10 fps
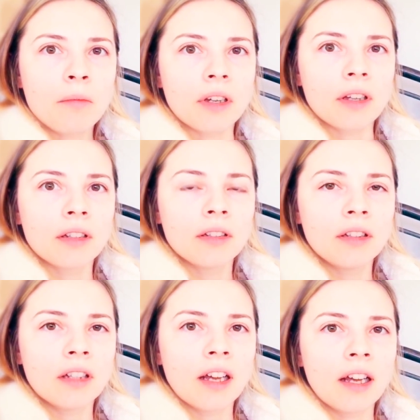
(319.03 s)
for
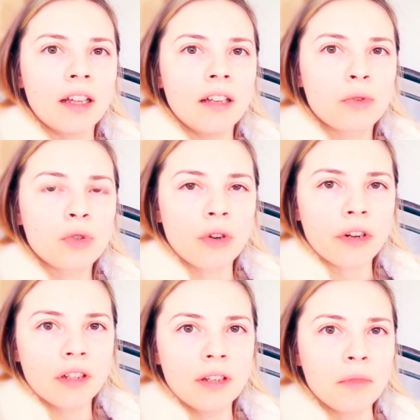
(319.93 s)
illusory
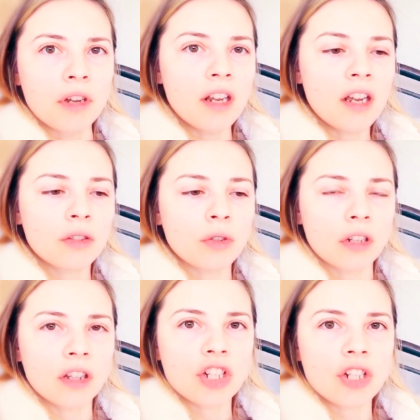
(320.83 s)
worlds
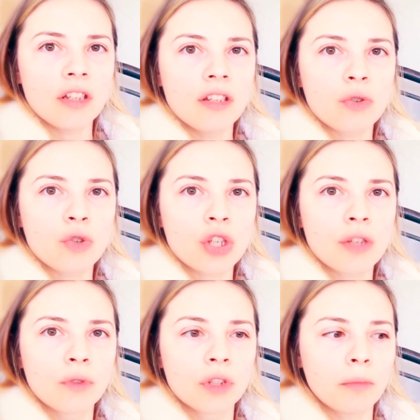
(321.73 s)
that do not even
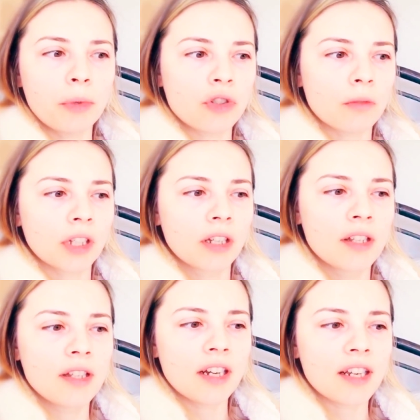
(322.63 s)
exist. And it's
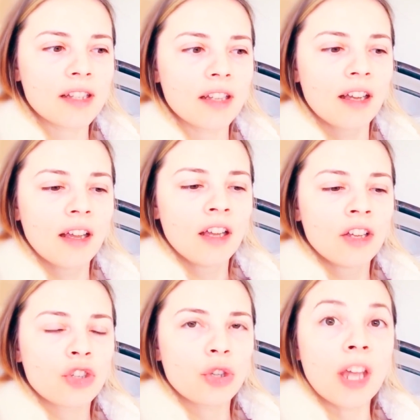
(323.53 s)
so interesting that
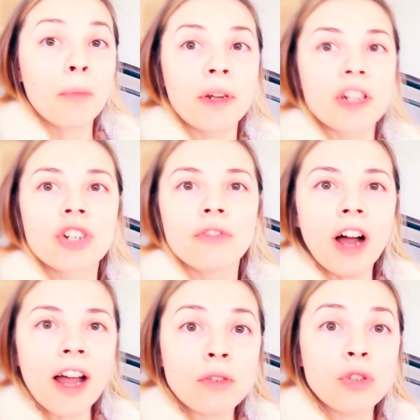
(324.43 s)
I'm really worrying
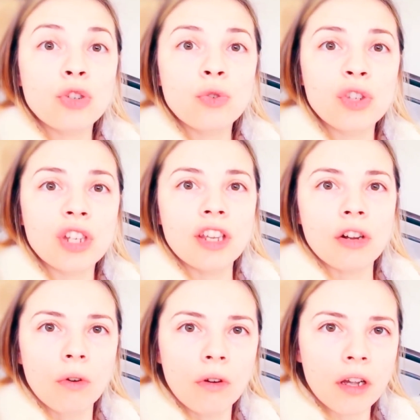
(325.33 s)
about those
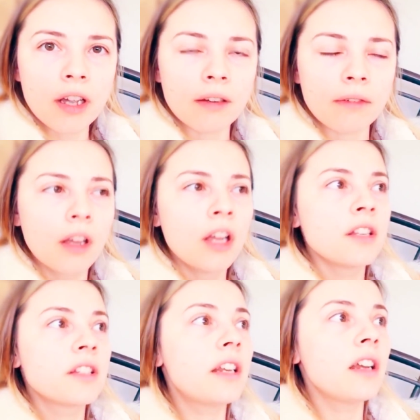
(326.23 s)
serious
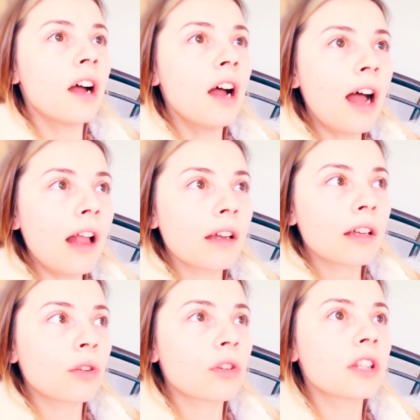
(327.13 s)
characters which are
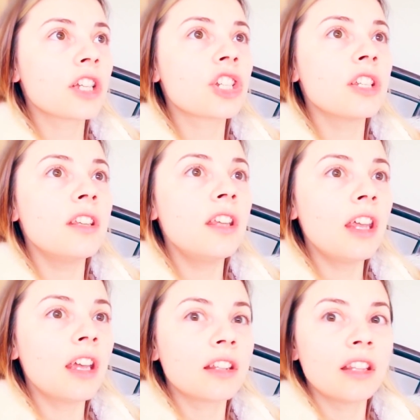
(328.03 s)
not even real. I
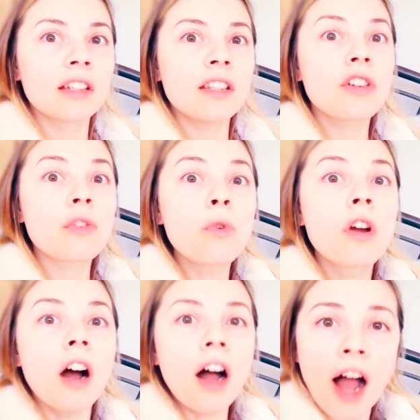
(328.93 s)
swear at them
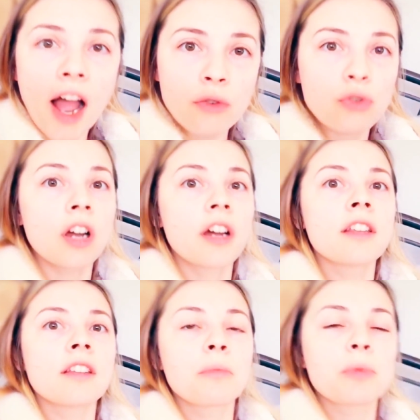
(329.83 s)
because of how
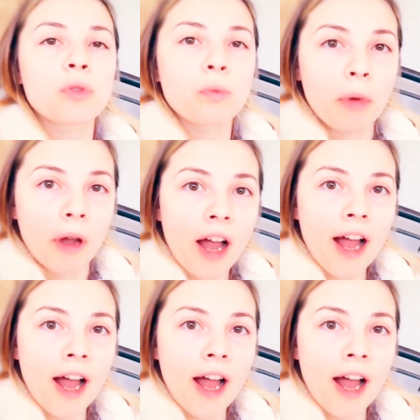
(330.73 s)
they behave.